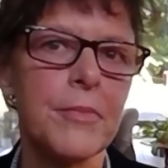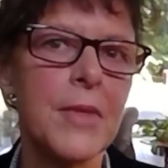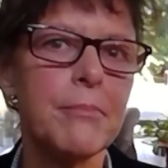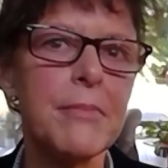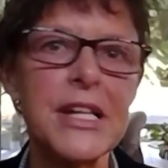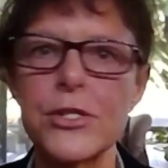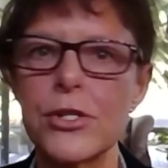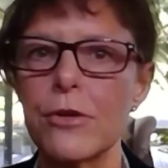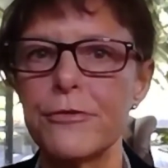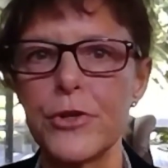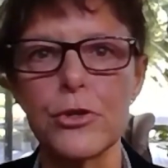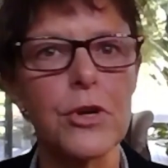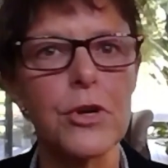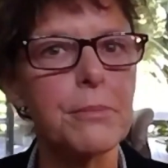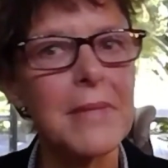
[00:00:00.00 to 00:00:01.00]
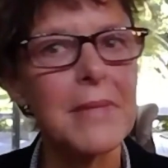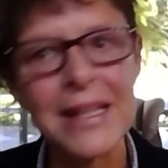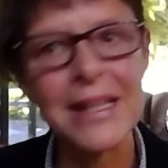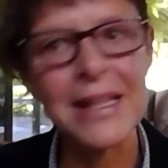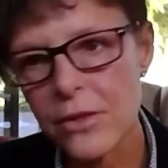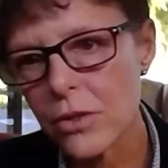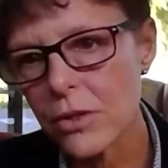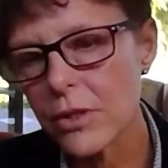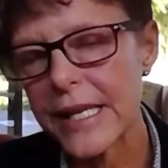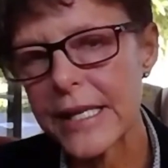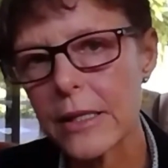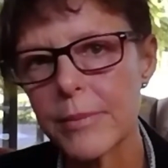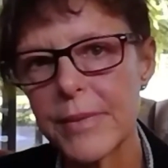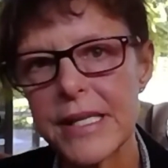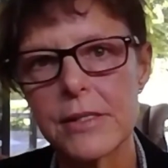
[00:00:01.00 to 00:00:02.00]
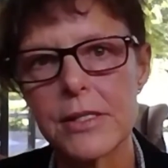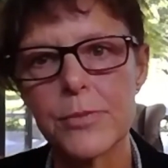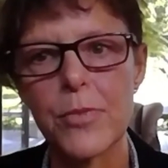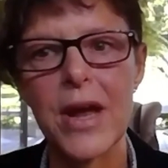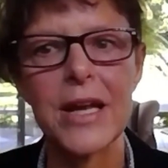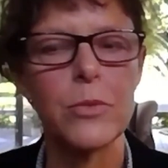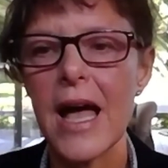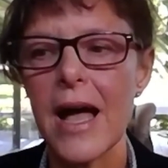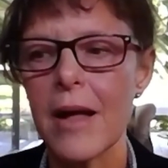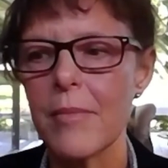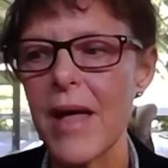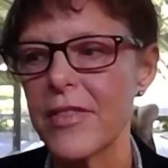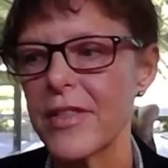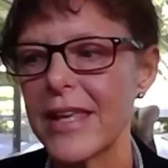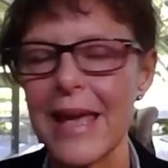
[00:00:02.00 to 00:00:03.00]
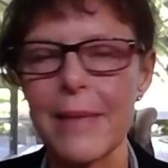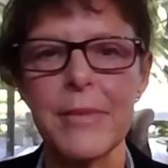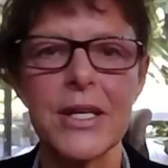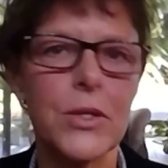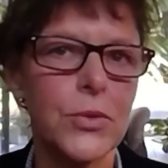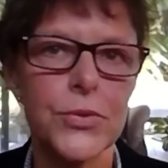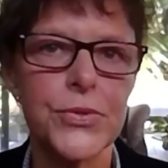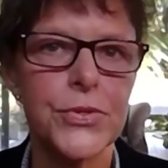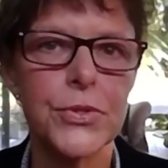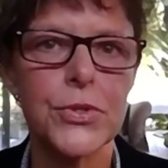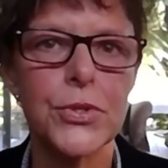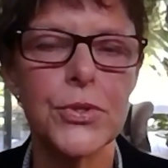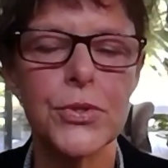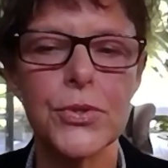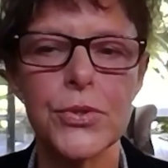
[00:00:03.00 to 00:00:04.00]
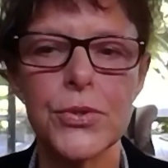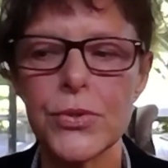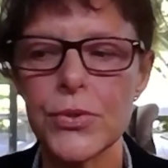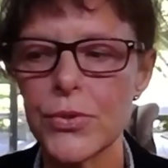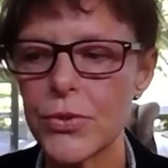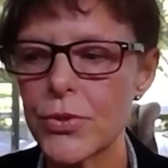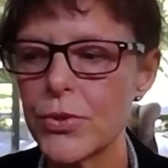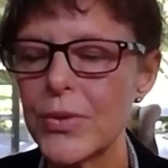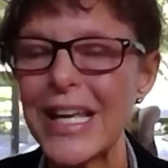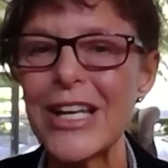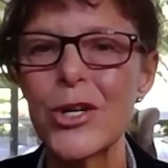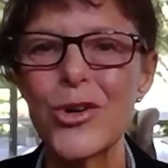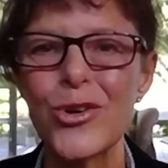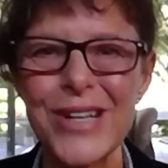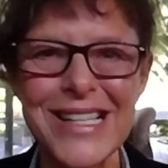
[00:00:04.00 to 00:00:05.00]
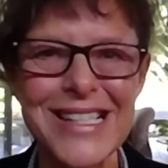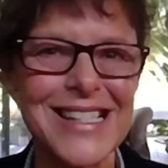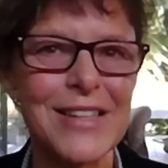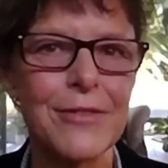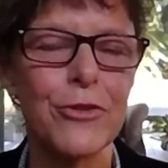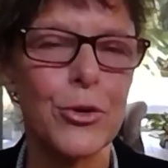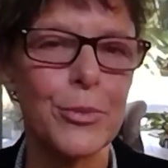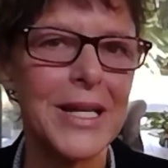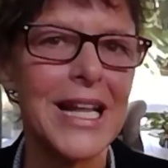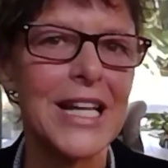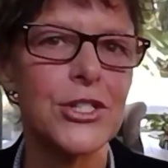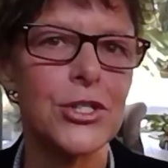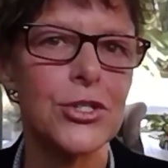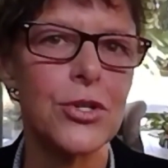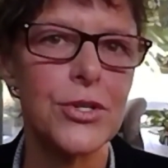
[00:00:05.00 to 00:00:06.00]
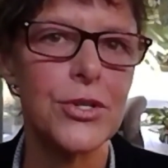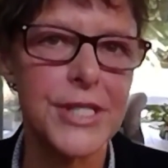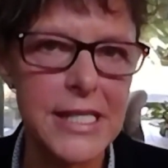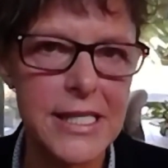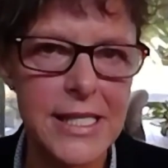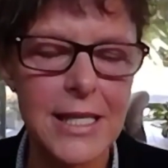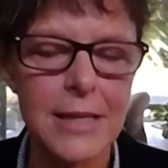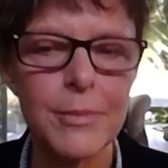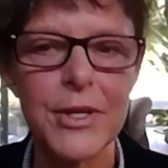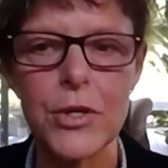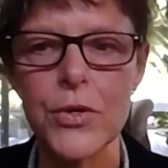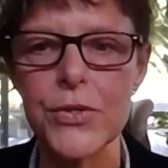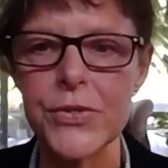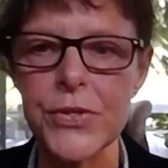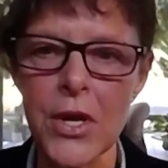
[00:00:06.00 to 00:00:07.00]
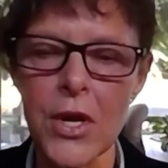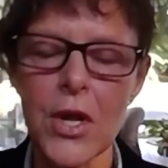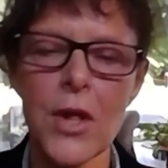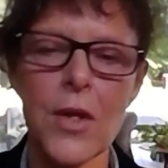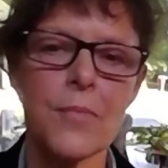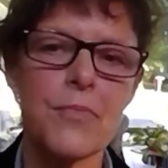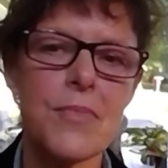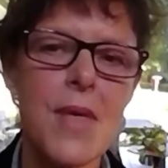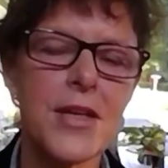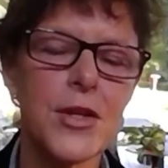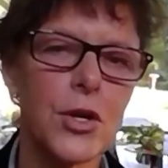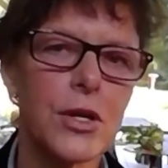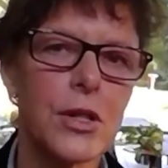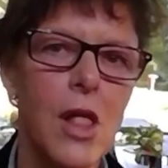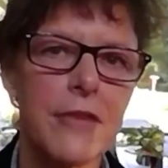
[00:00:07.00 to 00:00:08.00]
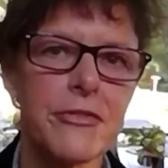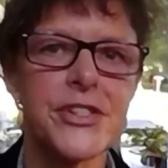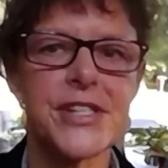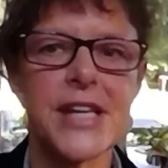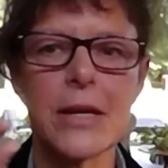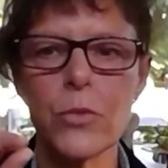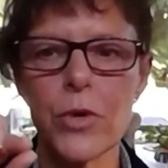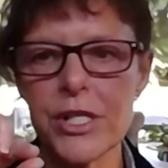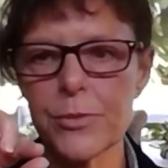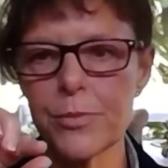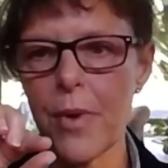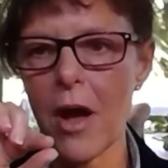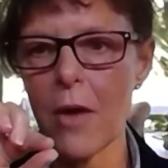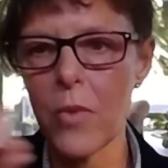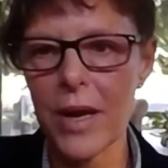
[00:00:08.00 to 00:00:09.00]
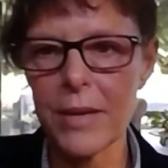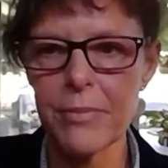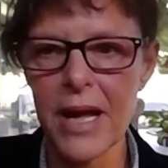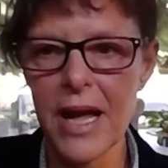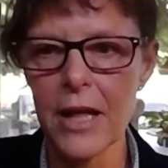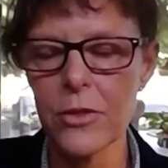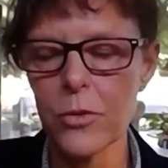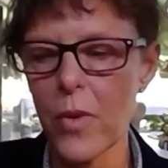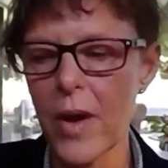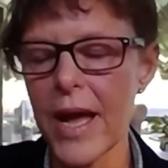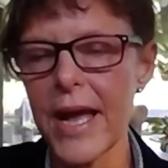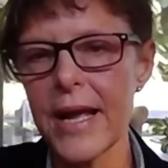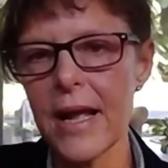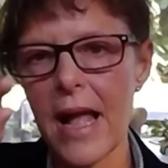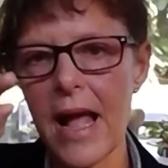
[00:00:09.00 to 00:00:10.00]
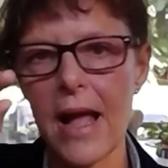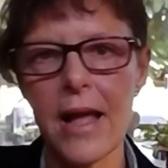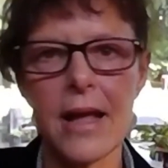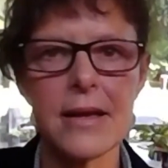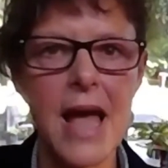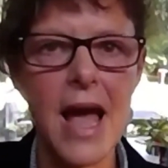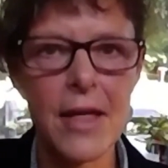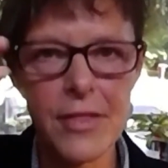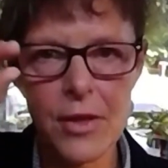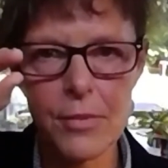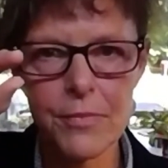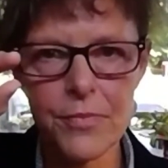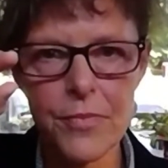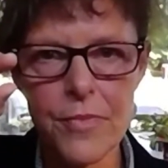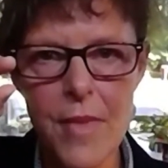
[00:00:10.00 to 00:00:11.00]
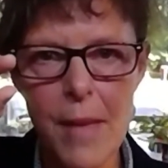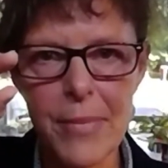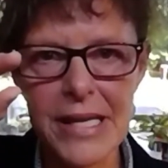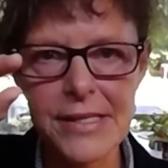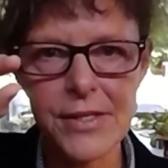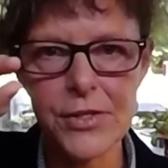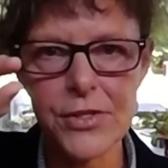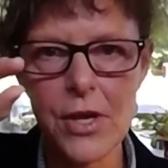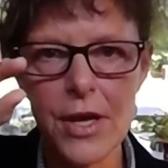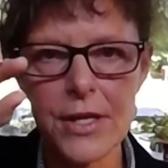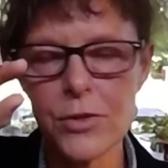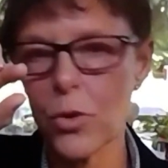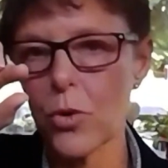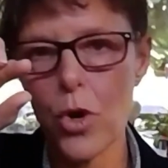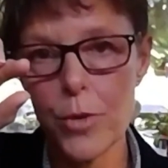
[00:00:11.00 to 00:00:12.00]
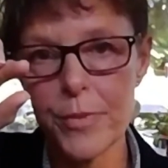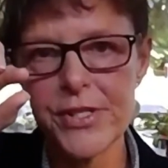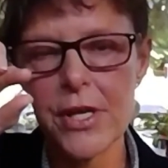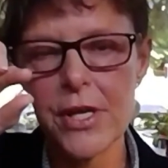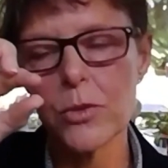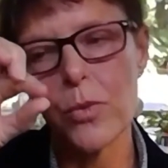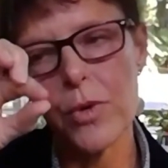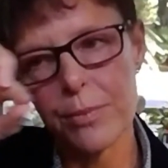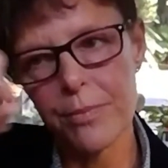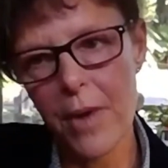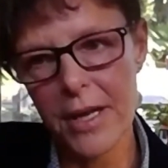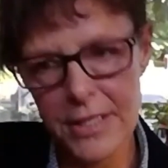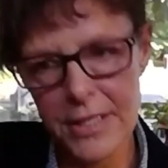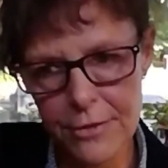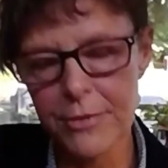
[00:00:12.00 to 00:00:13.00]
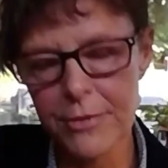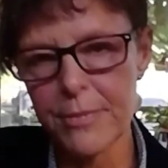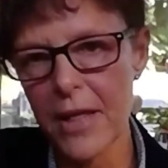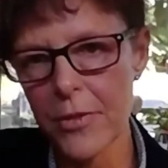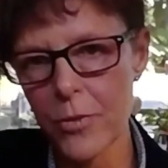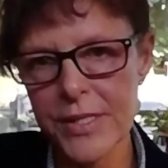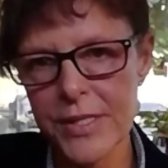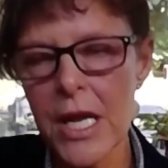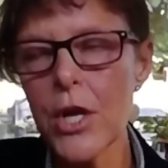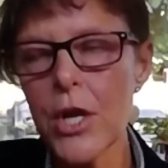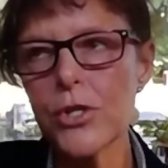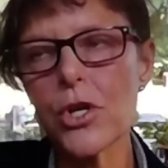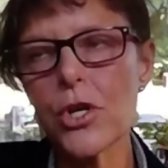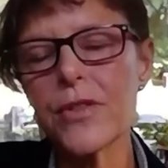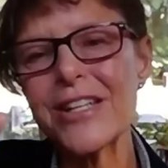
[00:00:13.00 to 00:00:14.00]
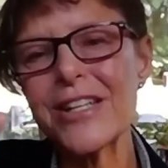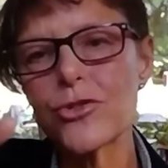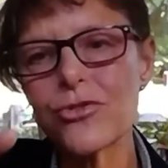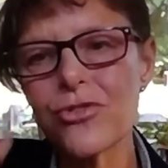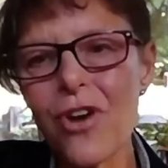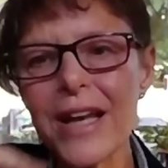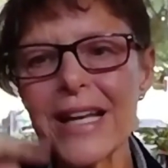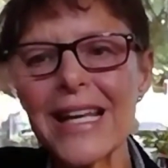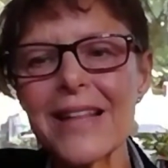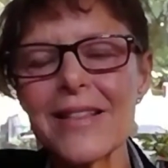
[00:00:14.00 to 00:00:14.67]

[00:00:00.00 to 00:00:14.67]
metsulfuron methyl. It'll be sprayed with other chemicals to increase the formulation toxicity because, glyphosate works by one pathway and other pesticides or herbicides work by different pathways. So they're trying to get